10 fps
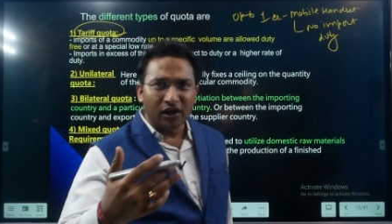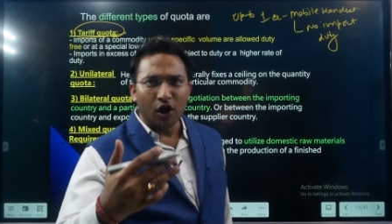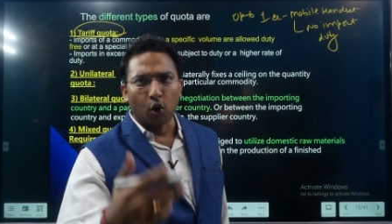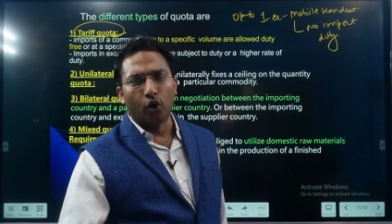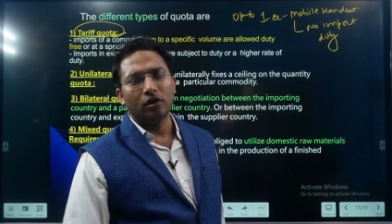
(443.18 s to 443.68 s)
1
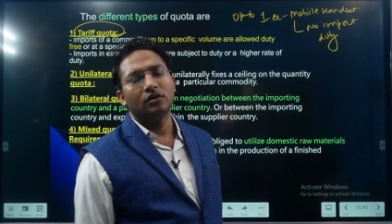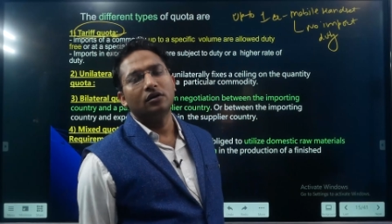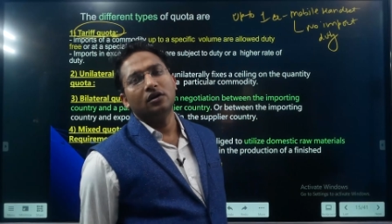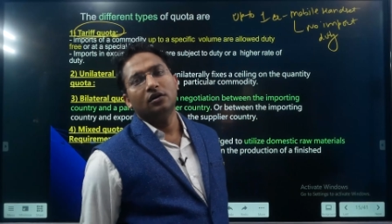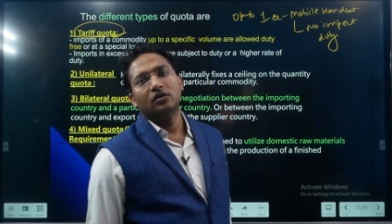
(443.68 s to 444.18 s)

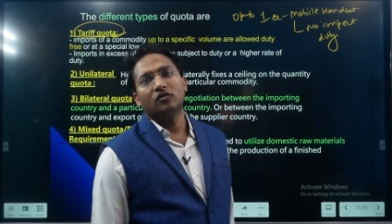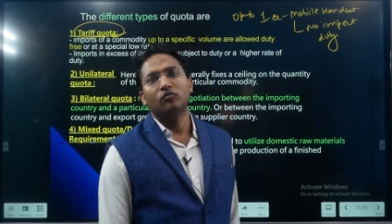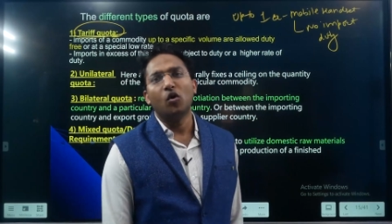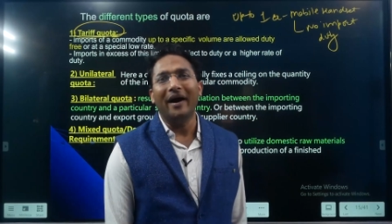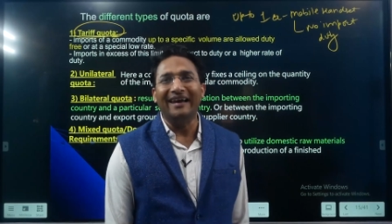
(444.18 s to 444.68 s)
crore
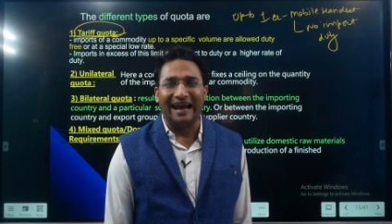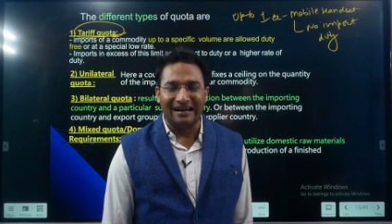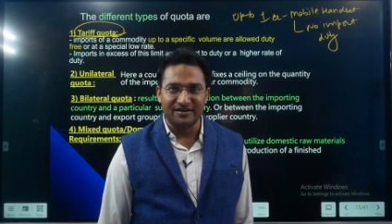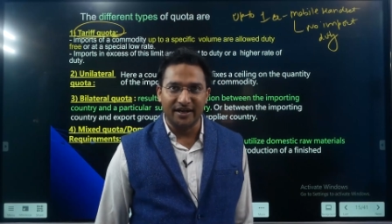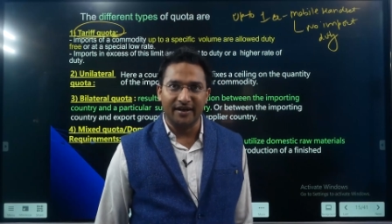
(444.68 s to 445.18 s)
mobile
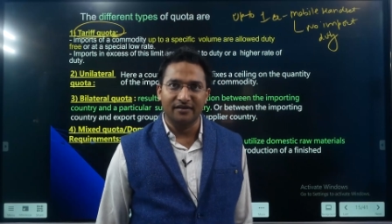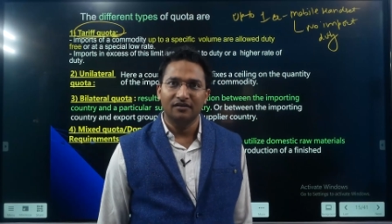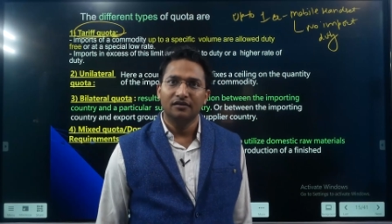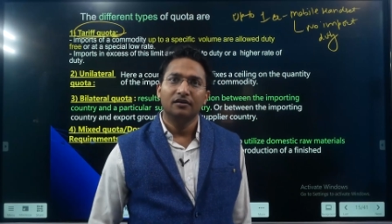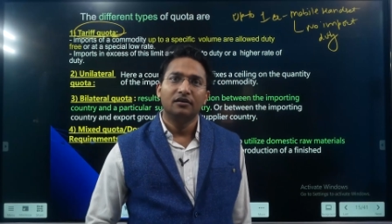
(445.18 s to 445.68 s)

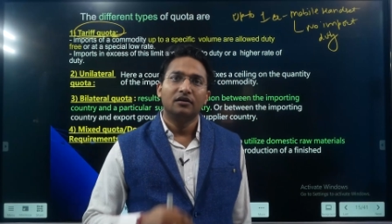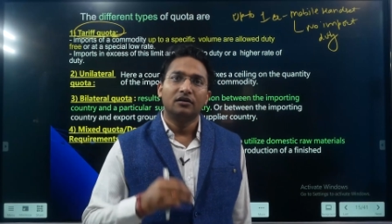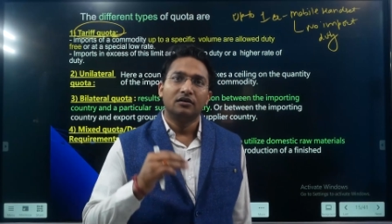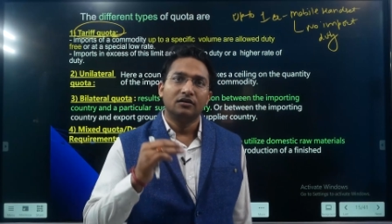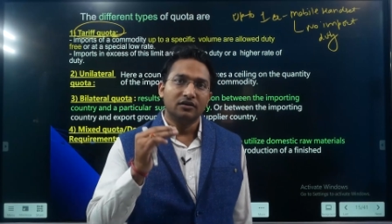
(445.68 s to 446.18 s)
handset,
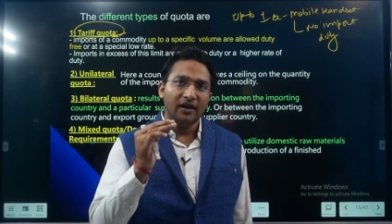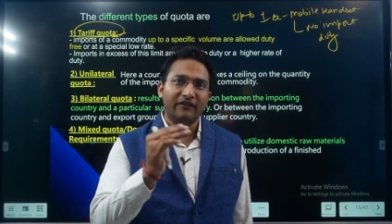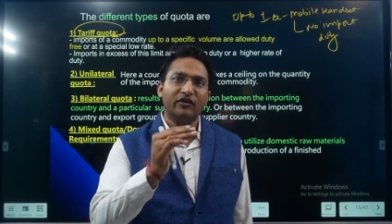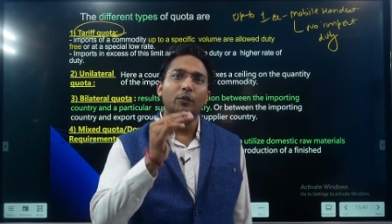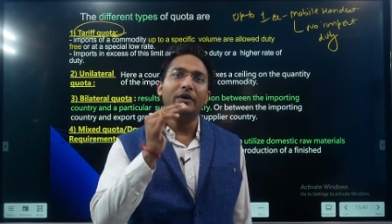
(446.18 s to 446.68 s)

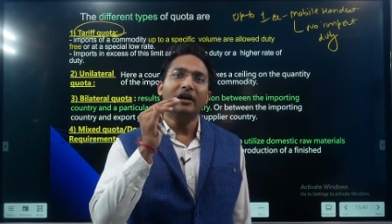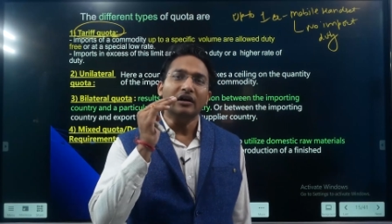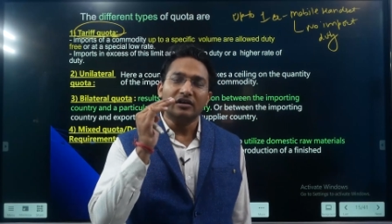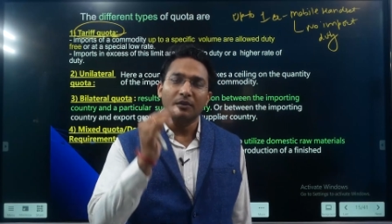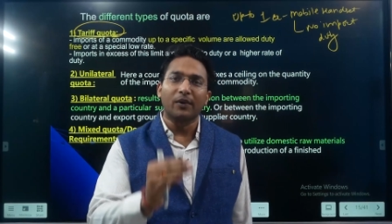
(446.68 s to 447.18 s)
there will
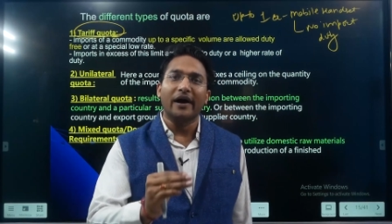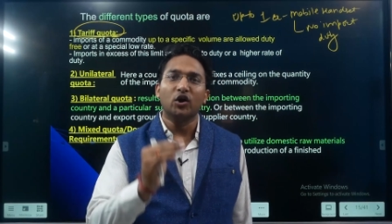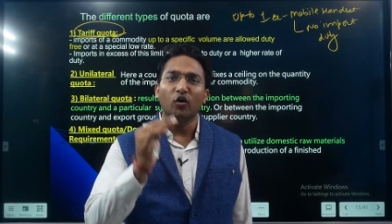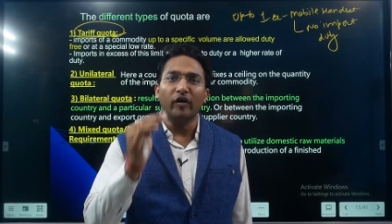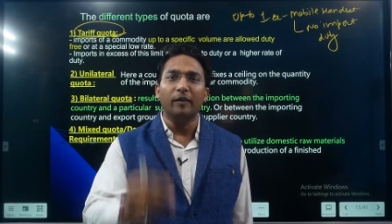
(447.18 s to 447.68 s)
be some
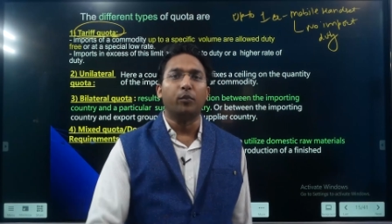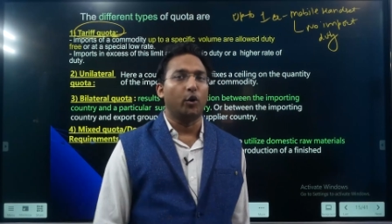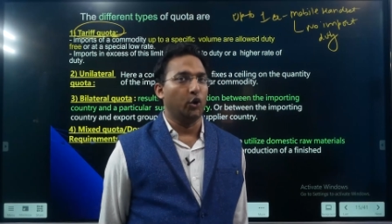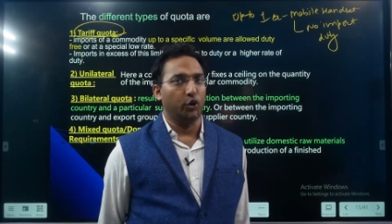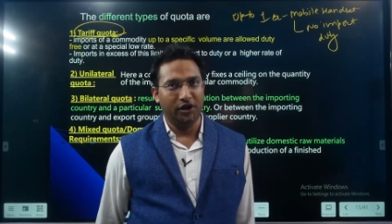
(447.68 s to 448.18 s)
kind of
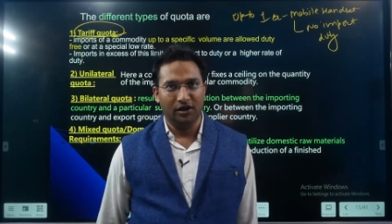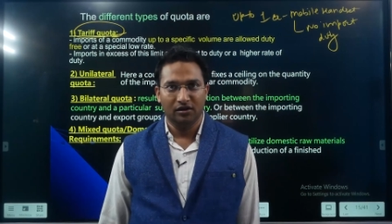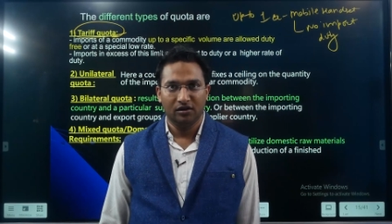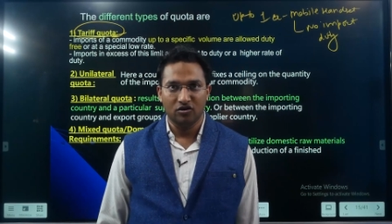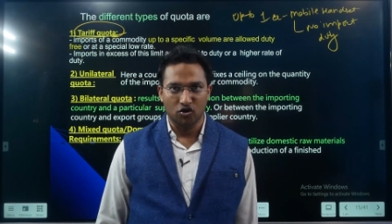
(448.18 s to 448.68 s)
import duty.
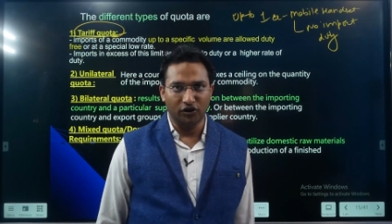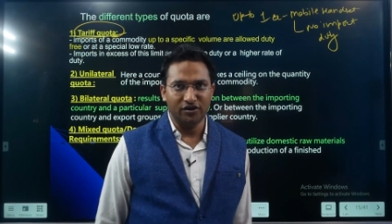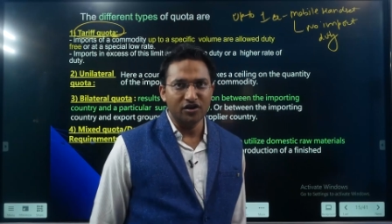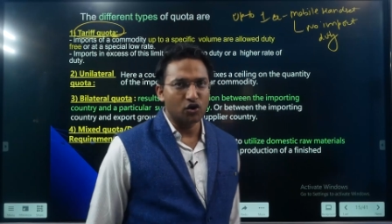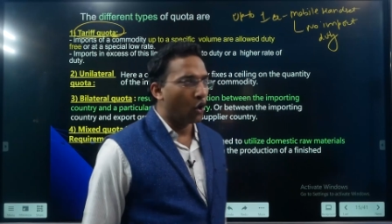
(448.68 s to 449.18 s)
So
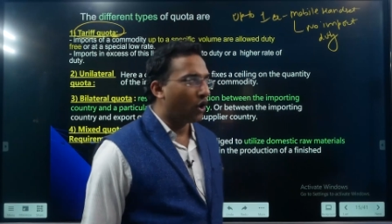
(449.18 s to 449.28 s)
this is